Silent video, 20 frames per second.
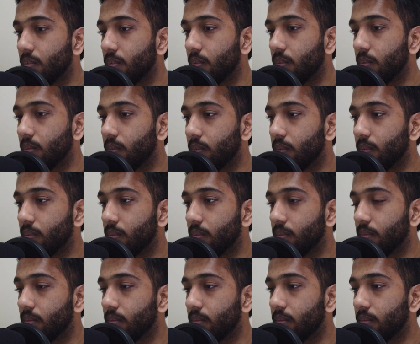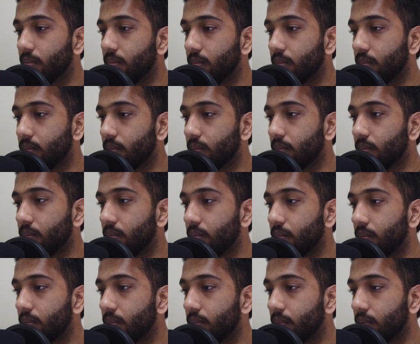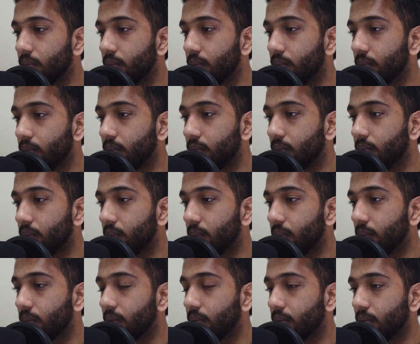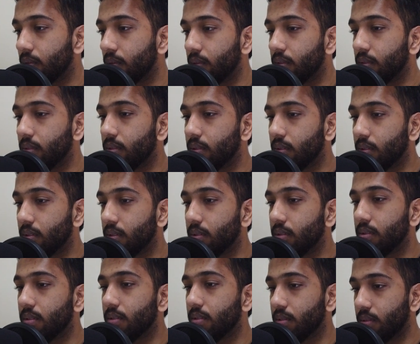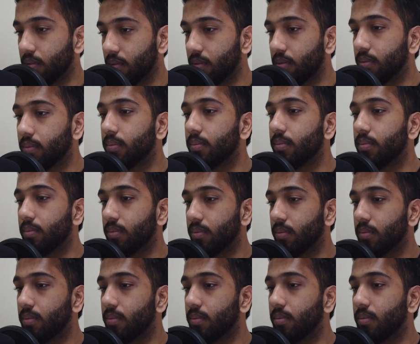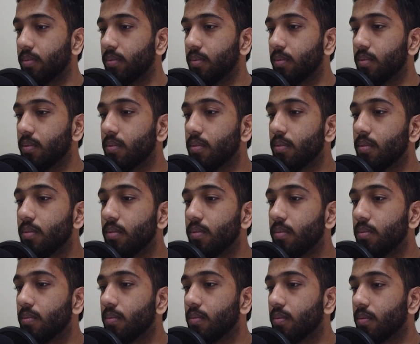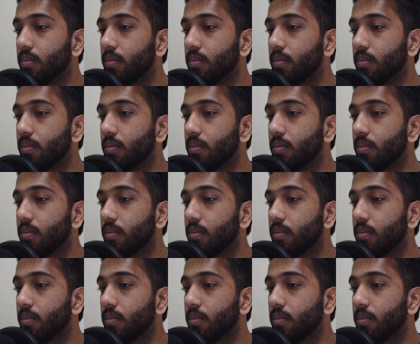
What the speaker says: No words are spoken by the person on screen.